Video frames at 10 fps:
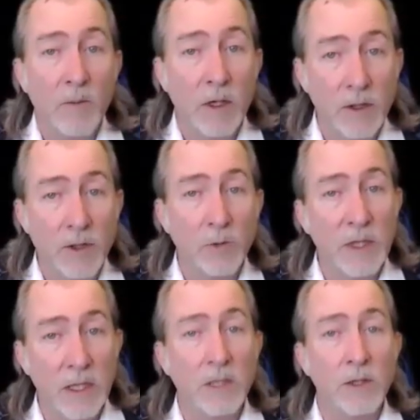because you
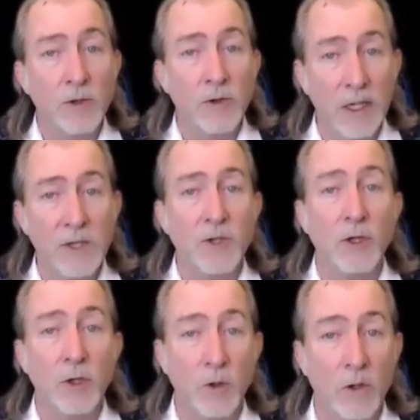begin to
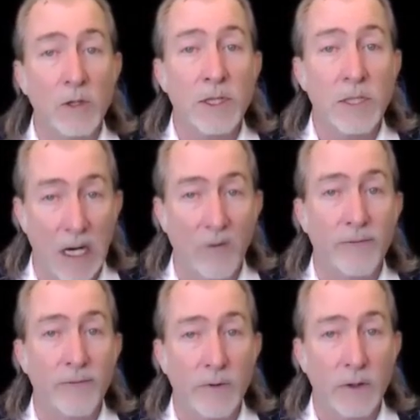trust yourself.